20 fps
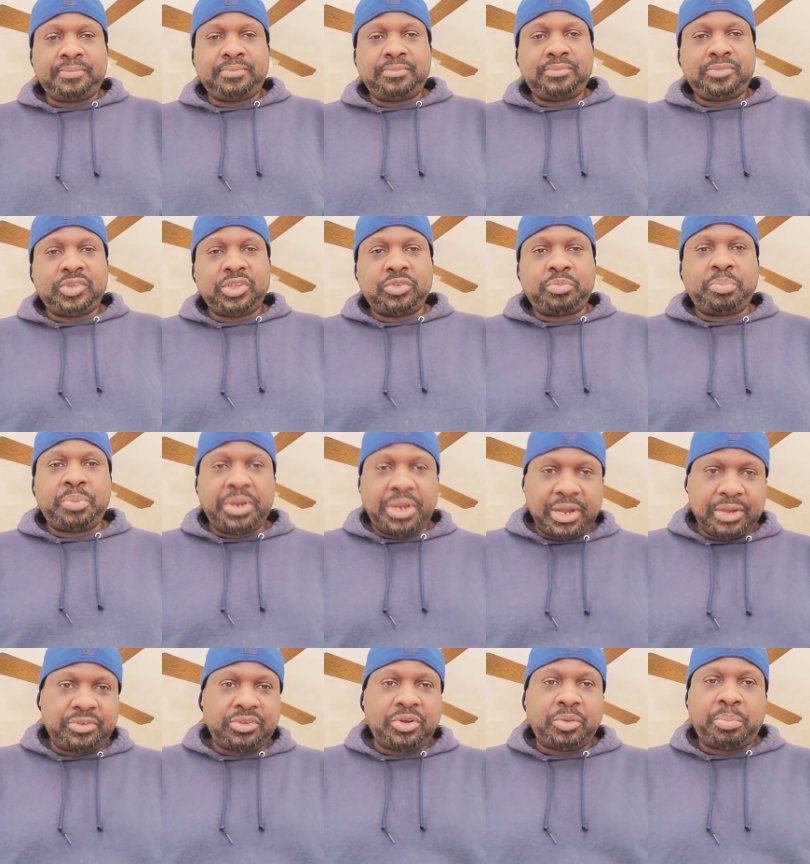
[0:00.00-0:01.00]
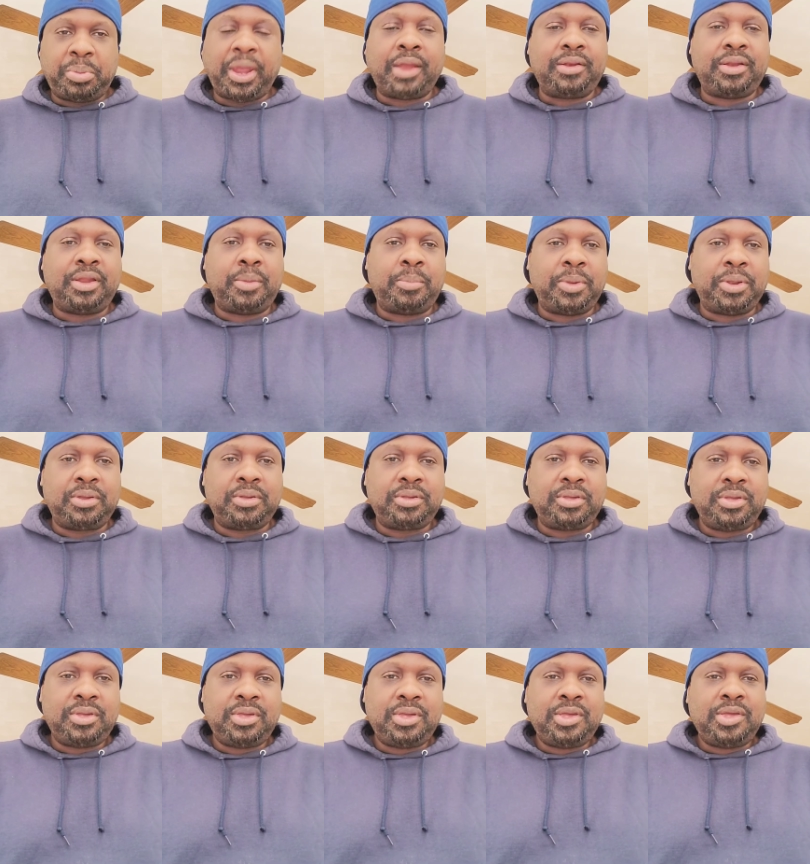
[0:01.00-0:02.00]
It's because of the pandemic.
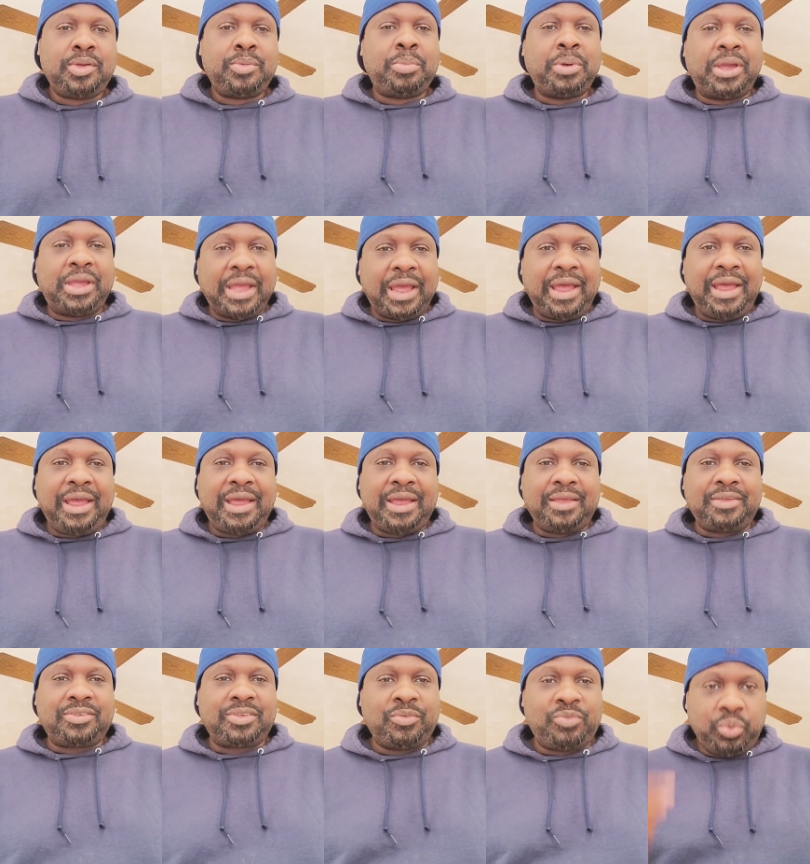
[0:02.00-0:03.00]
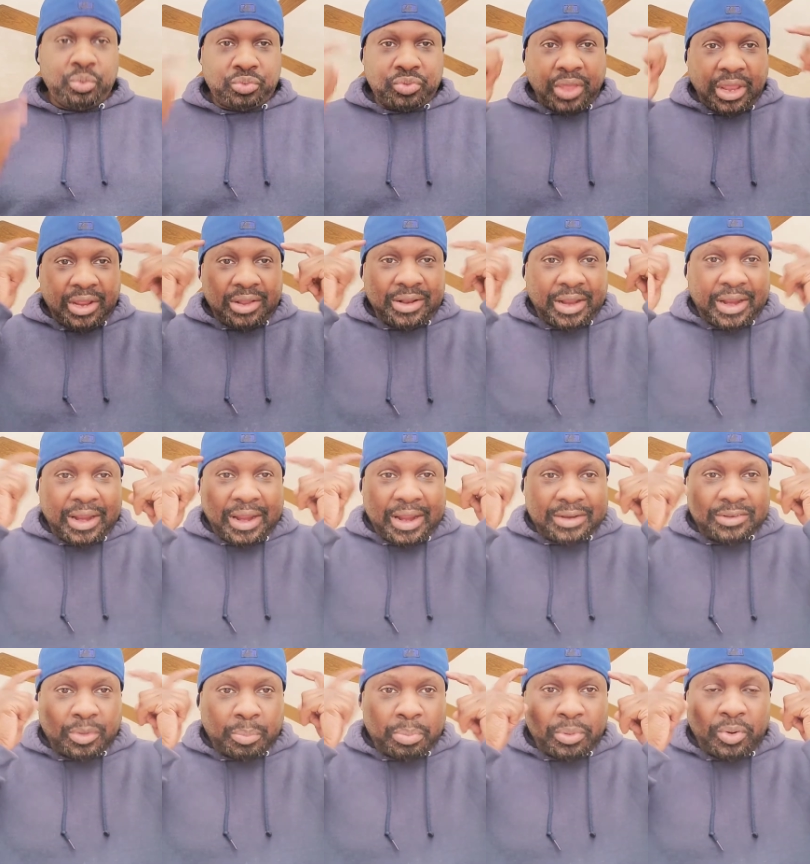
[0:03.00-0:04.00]
But guys, if you think like an
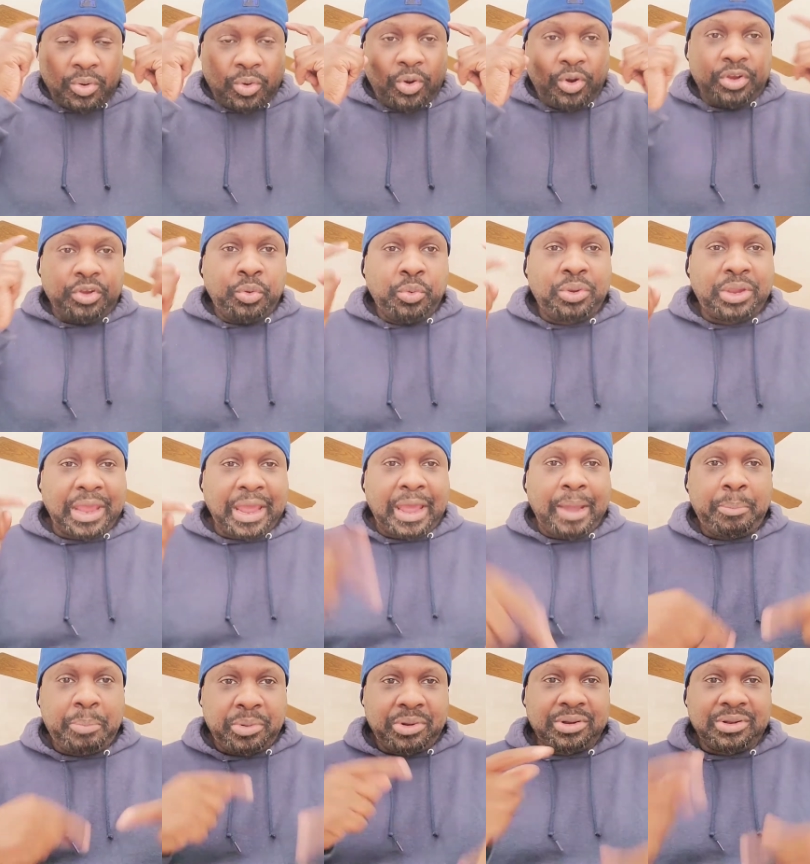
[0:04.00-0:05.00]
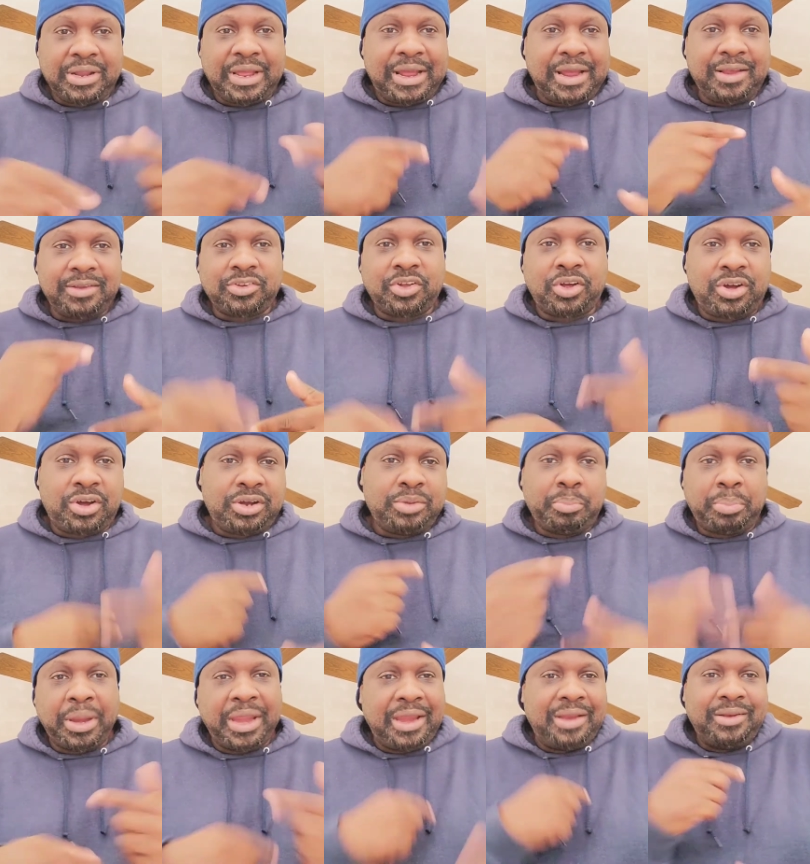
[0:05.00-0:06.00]
entrepreneur, you capitalize on
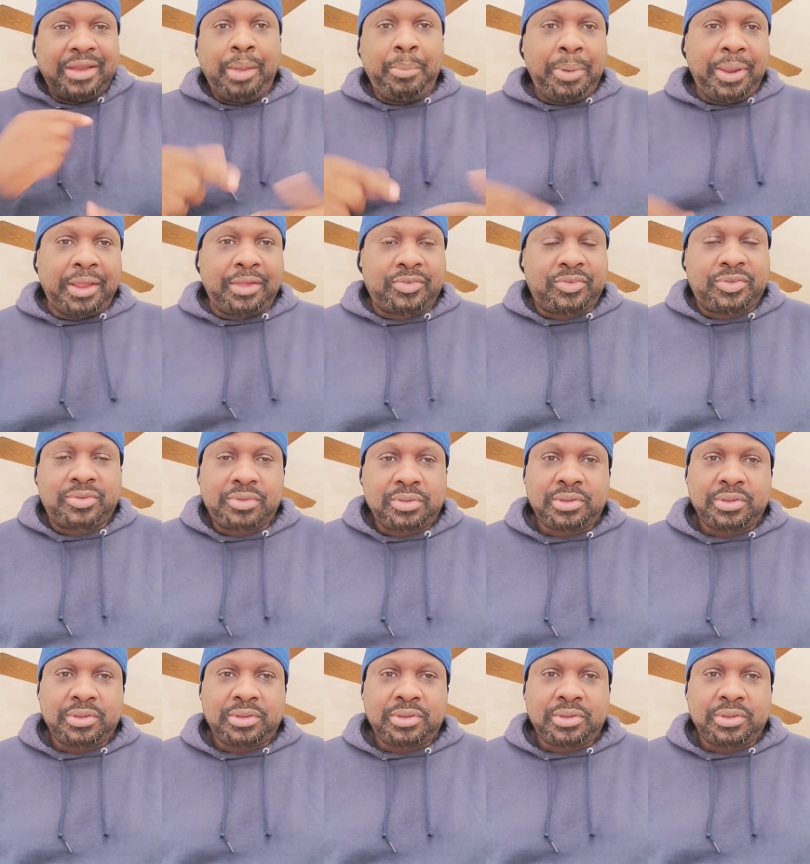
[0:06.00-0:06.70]
pandemics.